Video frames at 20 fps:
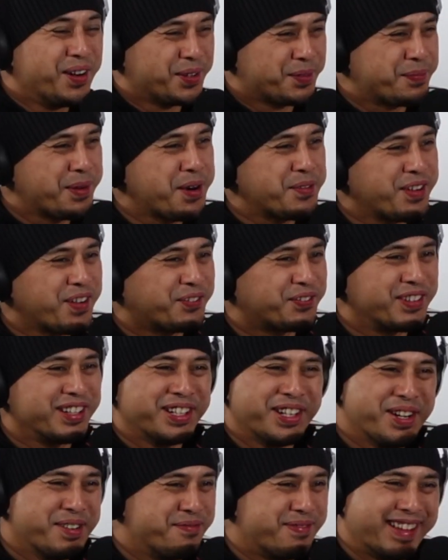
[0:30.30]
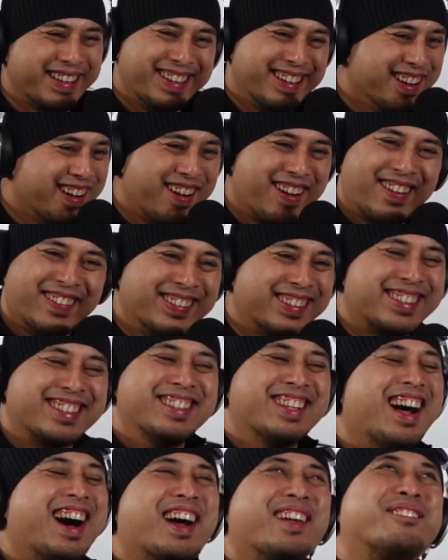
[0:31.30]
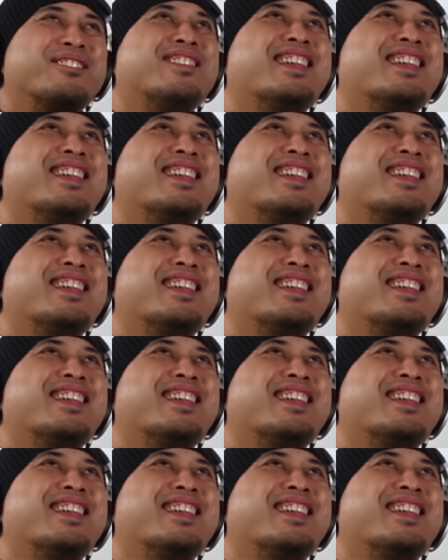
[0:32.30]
It was perfect for you, but no, it's not,